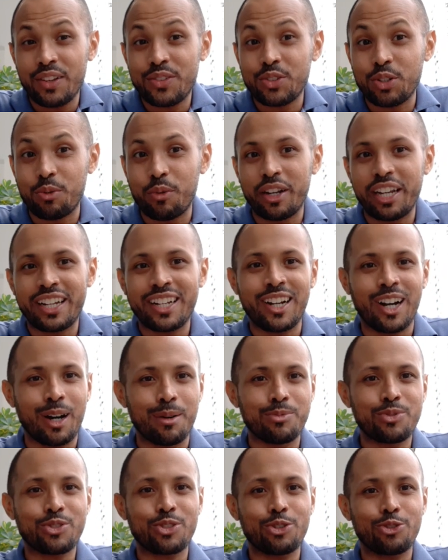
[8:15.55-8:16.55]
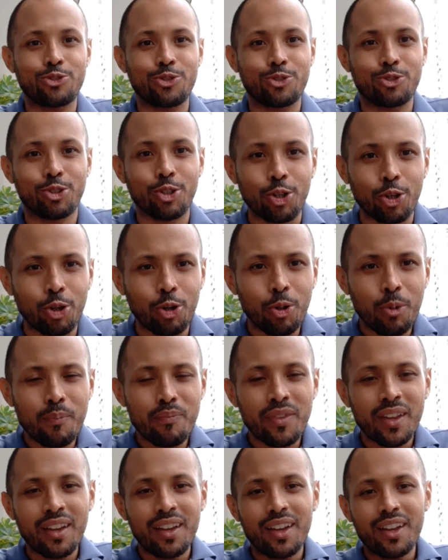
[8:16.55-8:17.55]
So when it comes to,
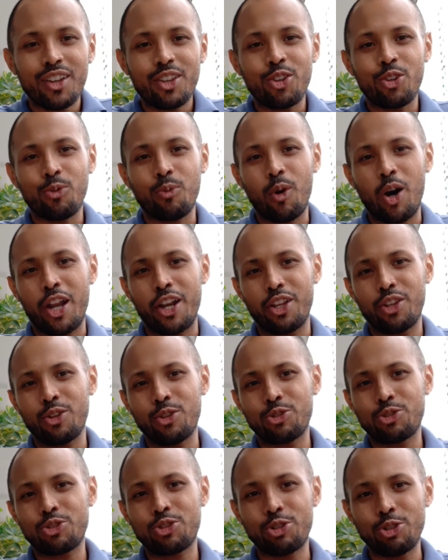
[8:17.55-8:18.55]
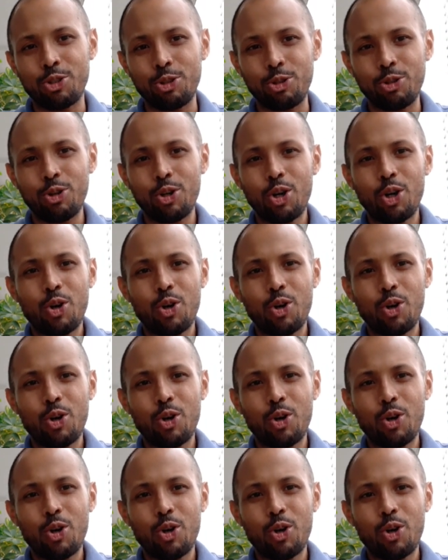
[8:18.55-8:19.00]
you want to use to